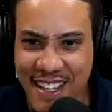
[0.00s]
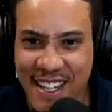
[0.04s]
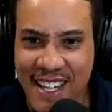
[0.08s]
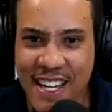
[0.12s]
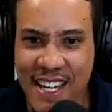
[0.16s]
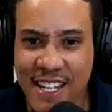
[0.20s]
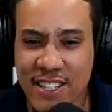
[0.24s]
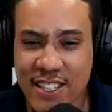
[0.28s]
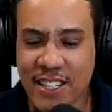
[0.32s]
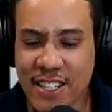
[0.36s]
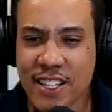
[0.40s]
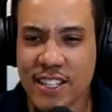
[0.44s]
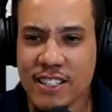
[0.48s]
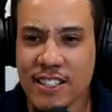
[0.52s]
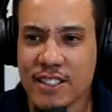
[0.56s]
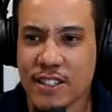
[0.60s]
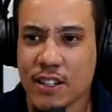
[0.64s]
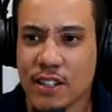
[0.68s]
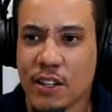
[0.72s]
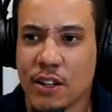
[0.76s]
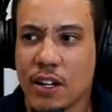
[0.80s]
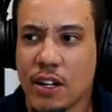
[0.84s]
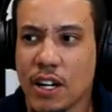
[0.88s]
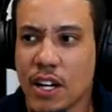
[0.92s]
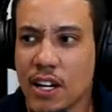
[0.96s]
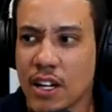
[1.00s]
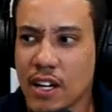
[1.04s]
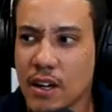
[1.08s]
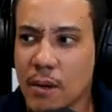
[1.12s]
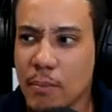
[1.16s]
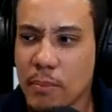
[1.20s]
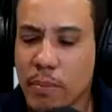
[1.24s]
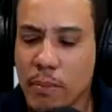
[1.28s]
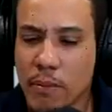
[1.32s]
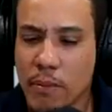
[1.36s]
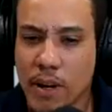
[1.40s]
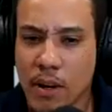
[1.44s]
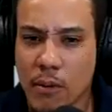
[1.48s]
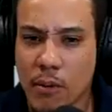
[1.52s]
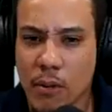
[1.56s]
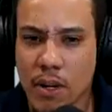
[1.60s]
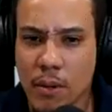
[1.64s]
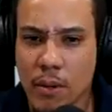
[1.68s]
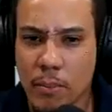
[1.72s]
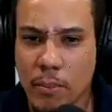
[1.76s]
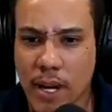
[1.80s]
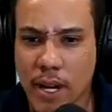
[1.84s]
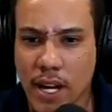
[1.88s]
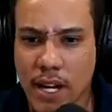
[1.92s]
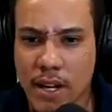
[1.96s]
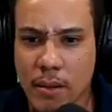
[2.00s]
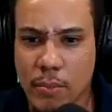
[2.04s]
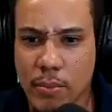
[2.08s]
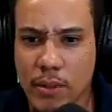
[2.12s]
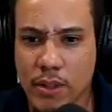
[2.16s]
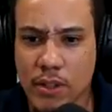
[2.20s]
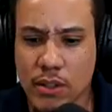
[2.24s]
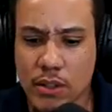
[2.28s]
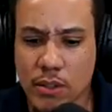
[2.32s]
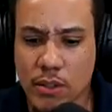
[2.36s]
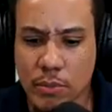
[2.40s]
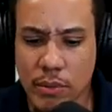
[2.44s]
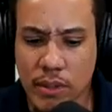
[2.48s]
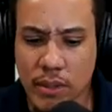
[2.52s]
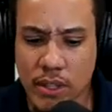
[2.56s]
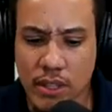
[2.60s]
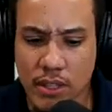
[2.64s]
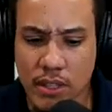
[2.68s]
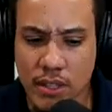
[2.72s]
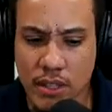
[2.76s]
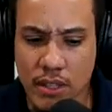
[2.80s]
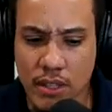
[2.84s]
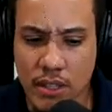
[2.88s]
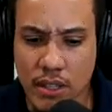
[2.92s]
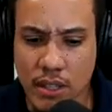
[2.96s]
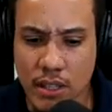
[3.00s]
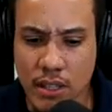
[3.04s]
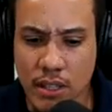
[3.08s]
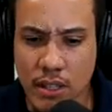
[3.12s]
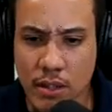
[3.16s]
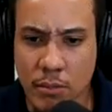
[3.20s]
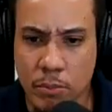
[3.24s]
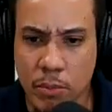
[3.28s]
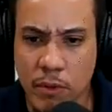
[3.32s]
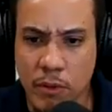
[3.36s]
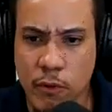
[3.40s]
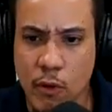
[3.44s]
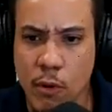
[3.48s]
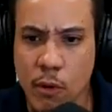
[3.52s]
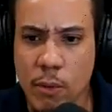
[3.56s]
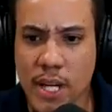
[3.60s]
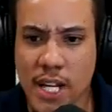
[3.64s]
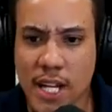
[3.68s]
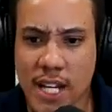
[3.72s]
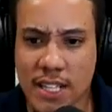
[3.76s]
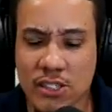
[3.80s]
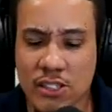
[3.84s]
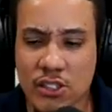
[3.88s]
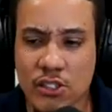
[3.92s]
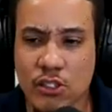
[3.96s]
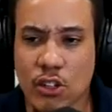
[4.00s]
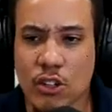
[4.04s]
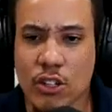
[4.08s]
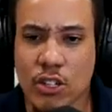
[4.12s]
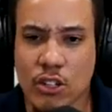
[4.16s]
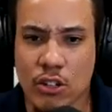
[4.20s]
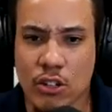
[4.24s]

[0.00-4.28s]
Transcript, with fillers: and, and so I I, want to back up a little bit uh, before we got started